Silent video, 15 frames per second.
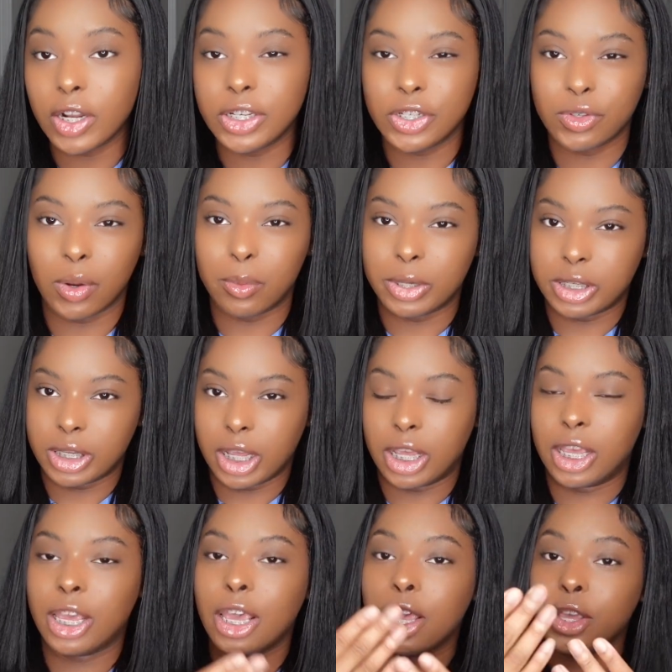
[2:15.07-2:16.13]
just
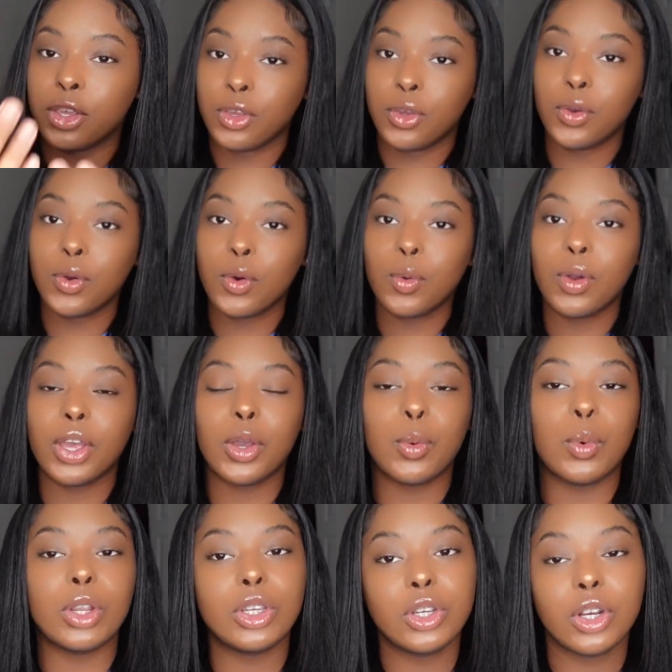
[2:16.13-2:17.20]
represent you and
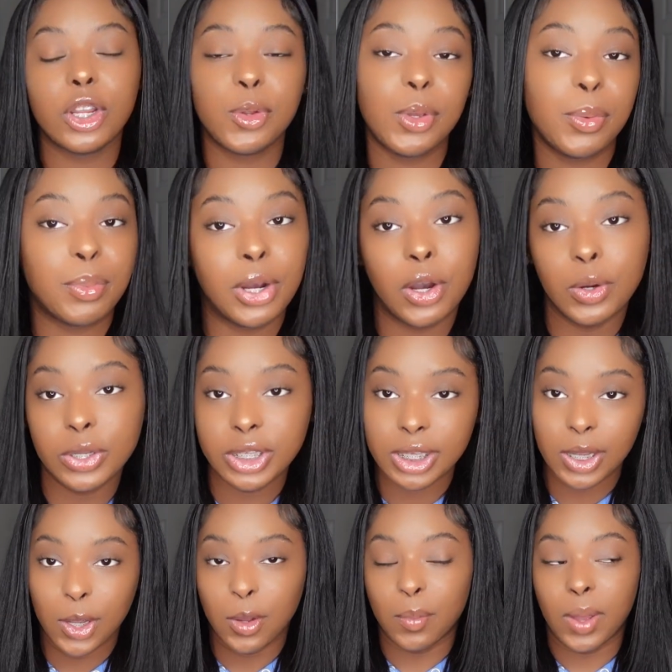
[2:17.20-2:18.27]
what you're going to be
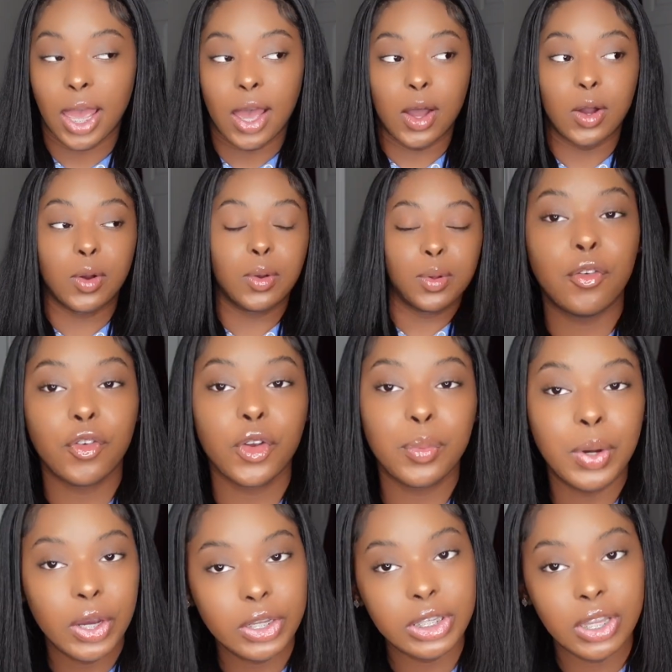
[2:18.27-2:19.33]
posting about. If you're
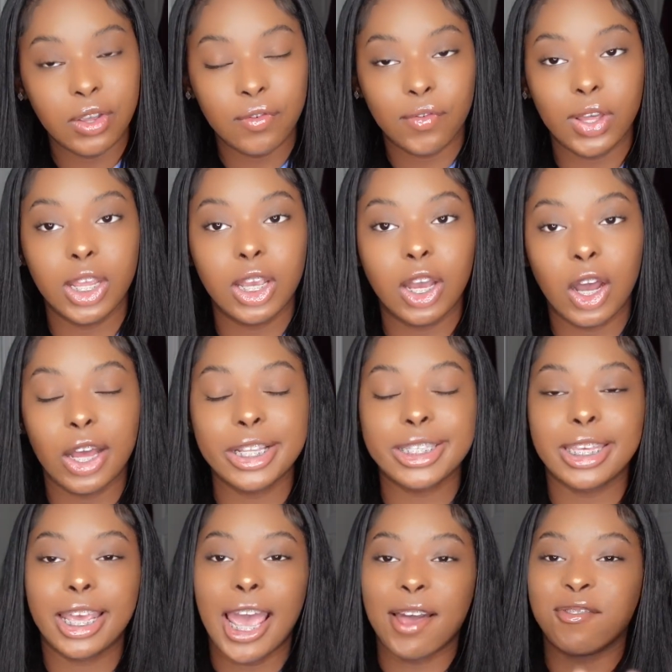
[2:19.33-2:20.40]
posting funny
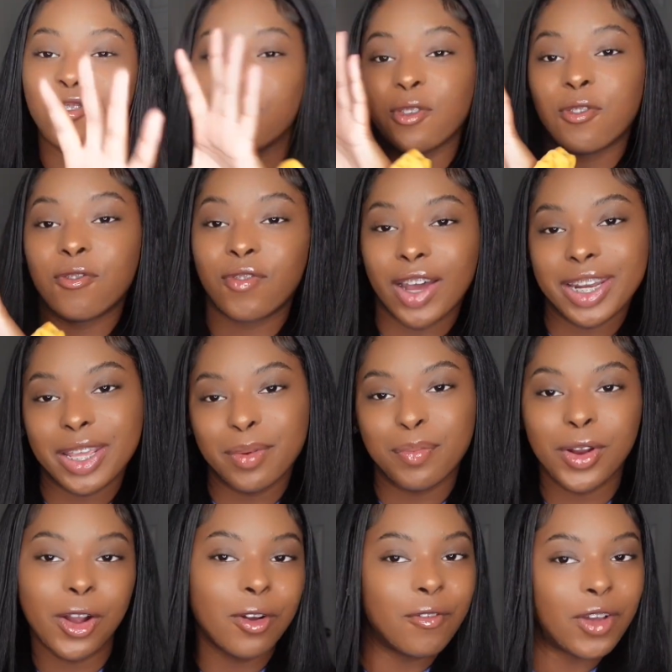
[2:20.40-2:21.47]
content, have a funny
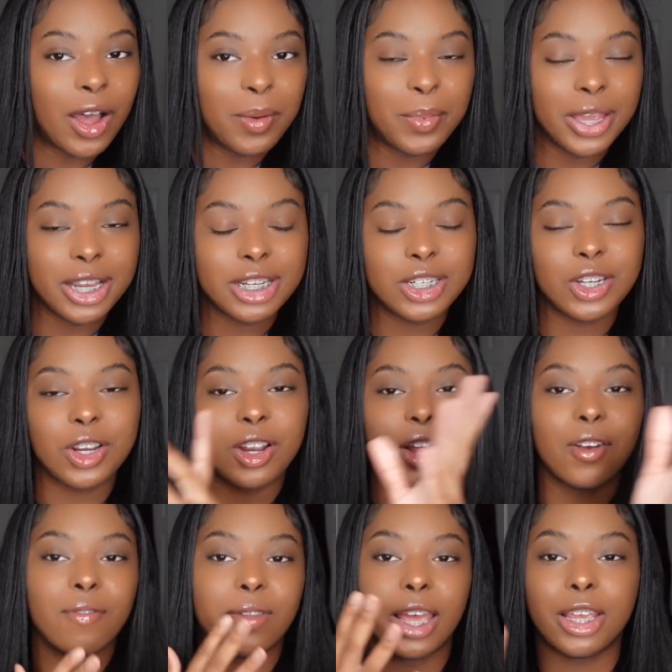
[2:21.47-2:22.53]
profile picture
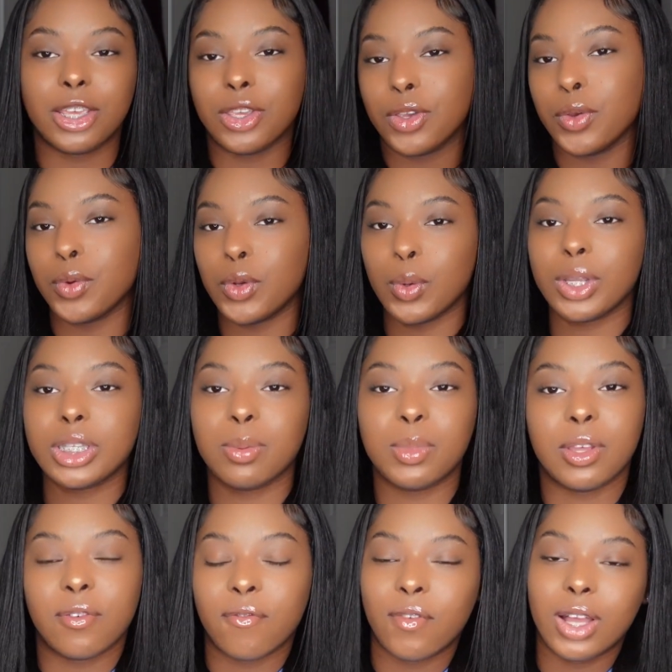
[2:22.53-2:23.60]
of like you doing
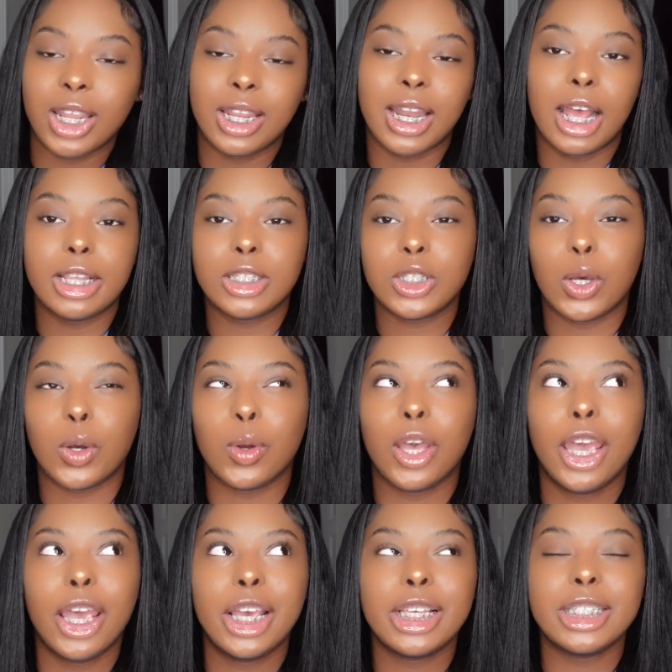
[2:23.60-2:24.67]
something funny, not so
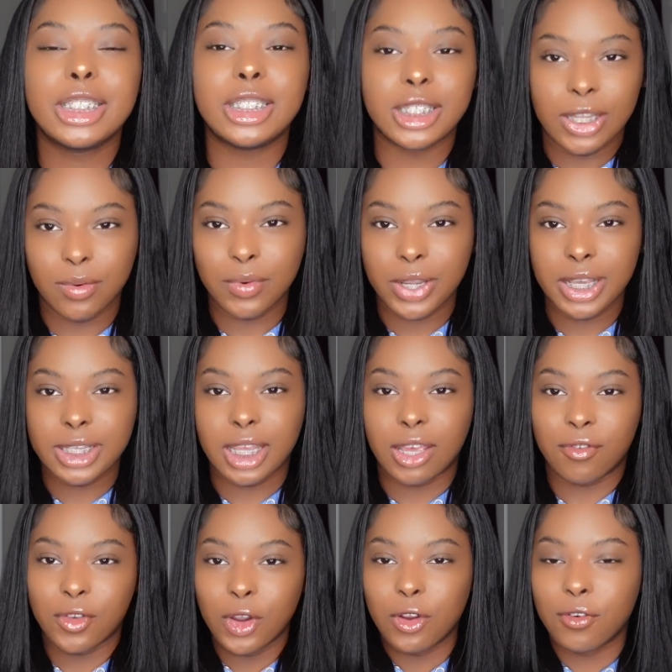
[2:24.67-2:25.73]
serious. Like
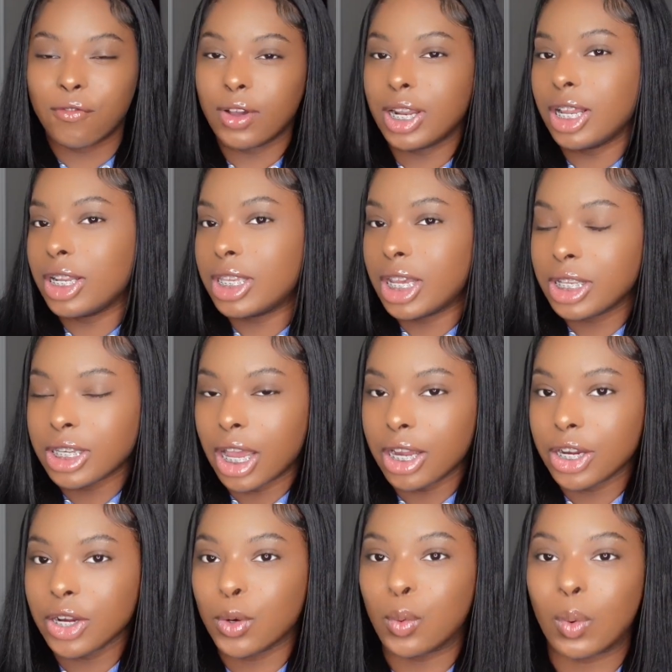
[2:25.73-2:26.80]
if you're a funny
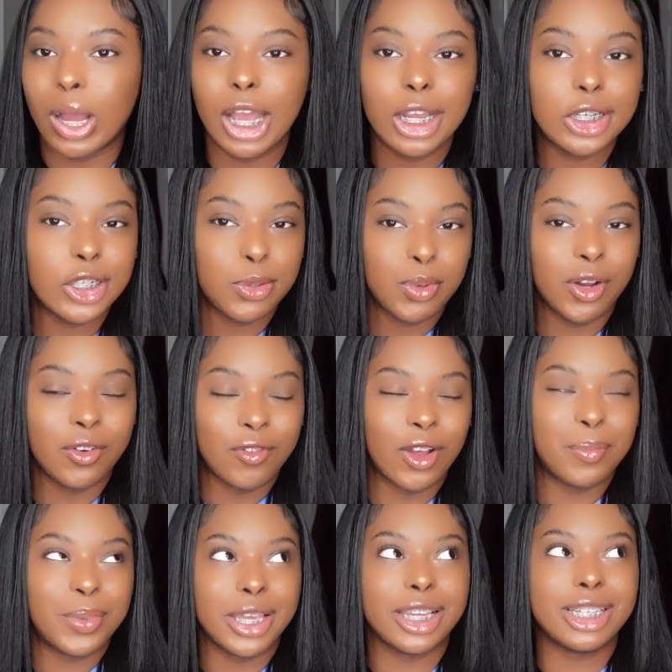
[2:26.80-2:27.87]
TikToker, why is your
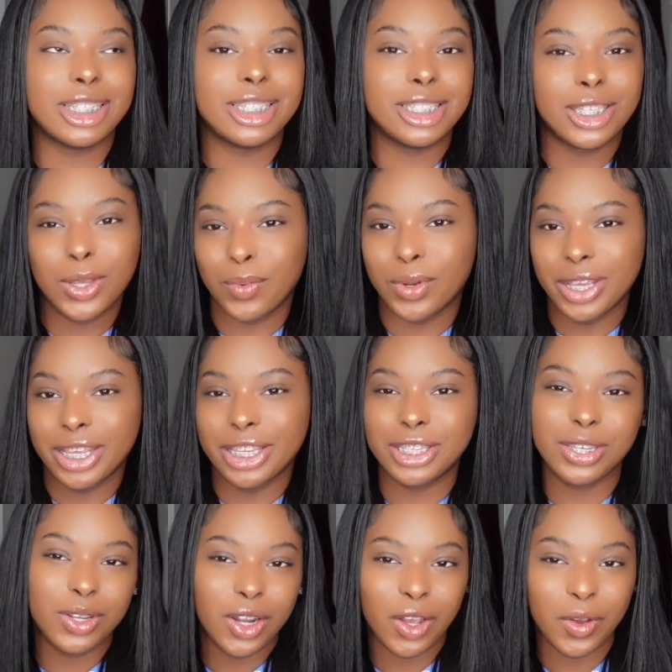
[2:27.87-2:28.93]
profile pic serious,
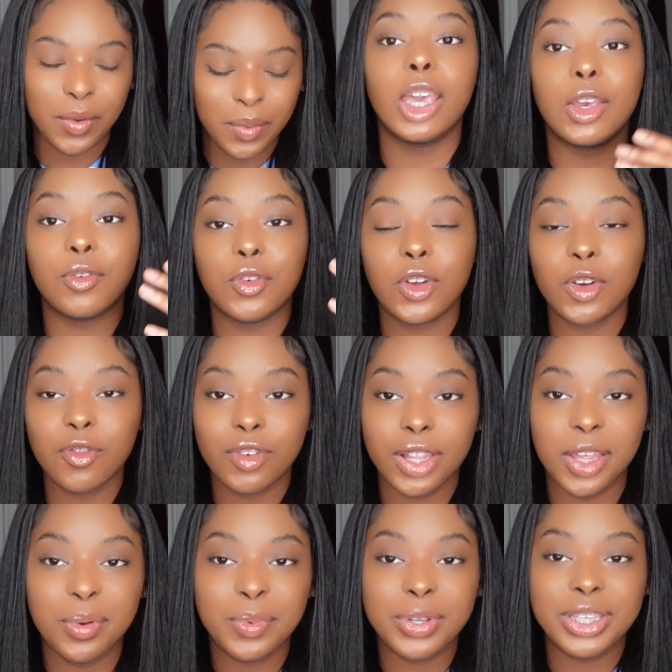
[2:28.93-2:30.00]
you know? If you're a
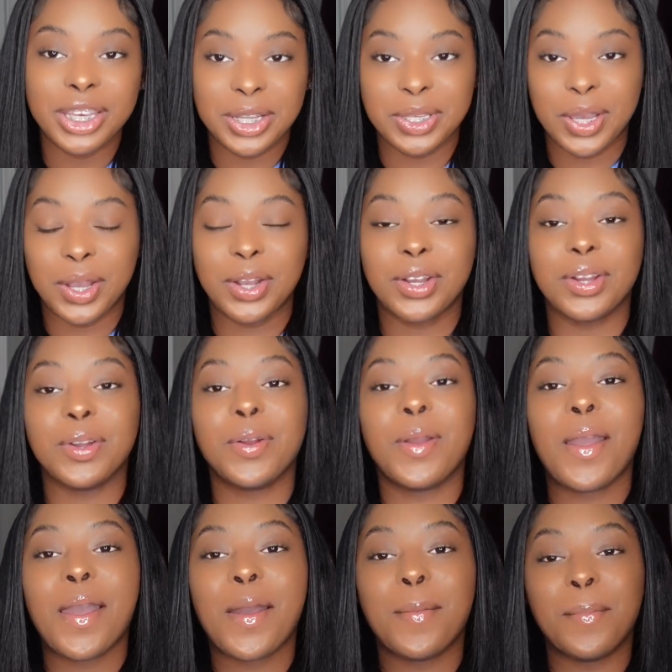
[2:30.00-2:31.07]
relatable TikToker,
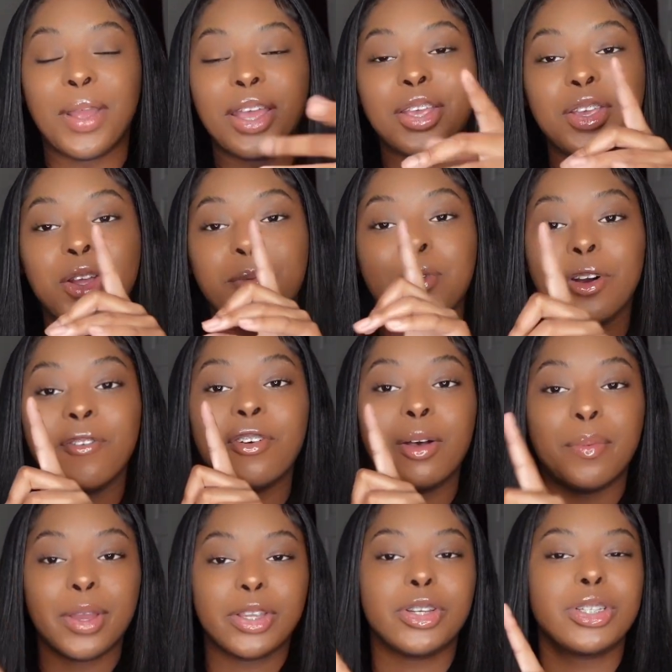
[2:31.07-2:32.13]
make your profile
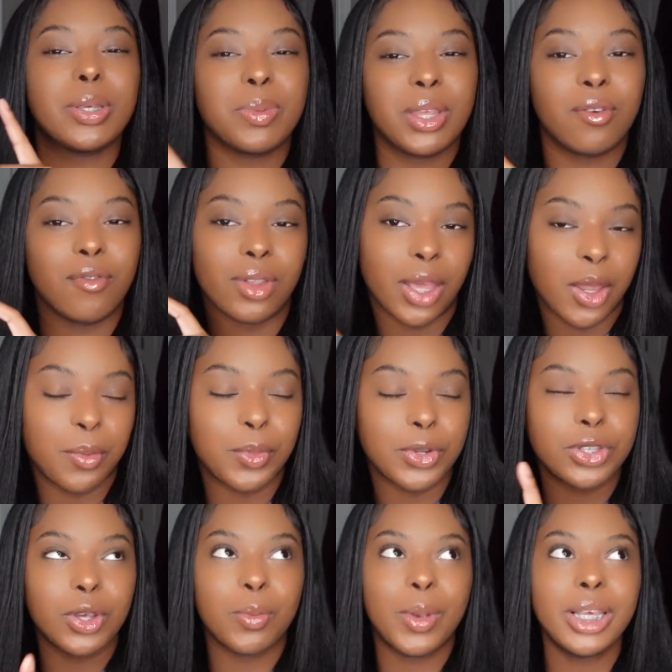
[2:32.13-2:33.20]
picture something relatable.
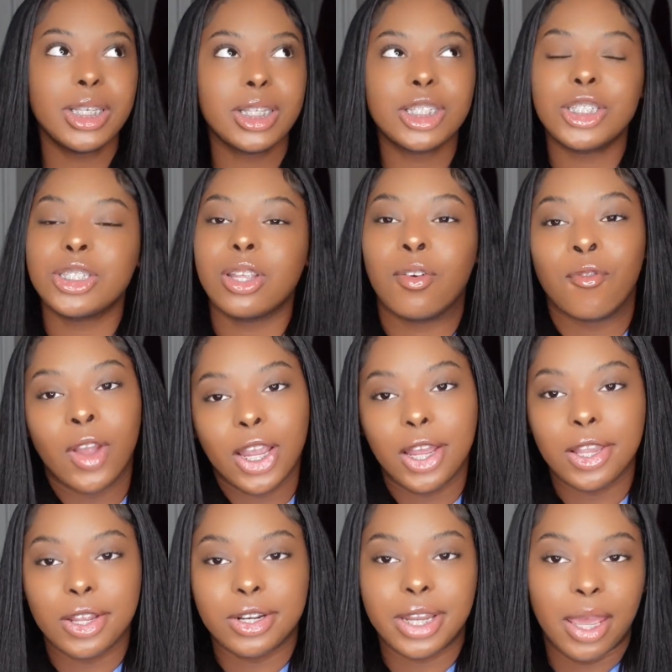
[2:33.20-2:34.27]
So basically just a
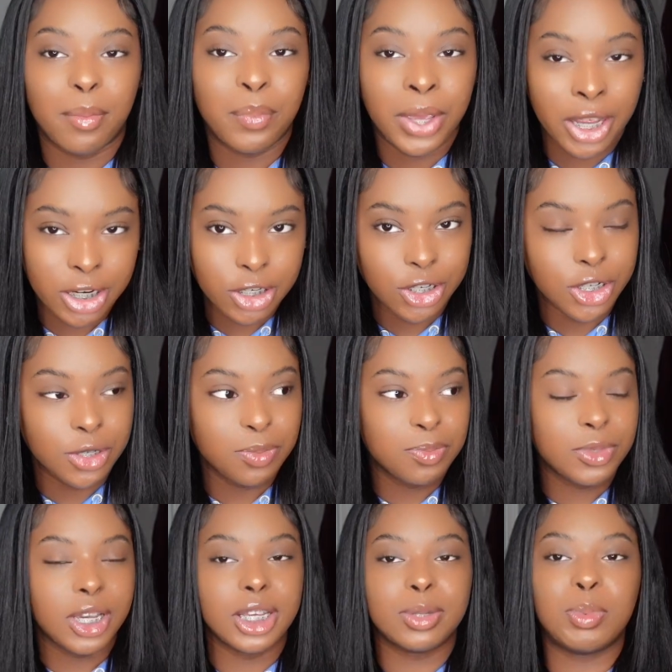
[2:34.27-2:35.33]
regular day picture
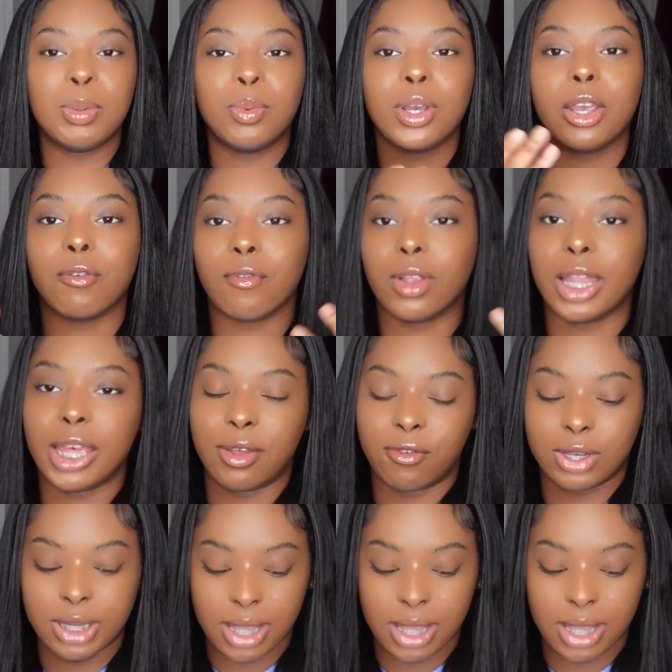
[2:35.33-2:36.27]
because people can relate to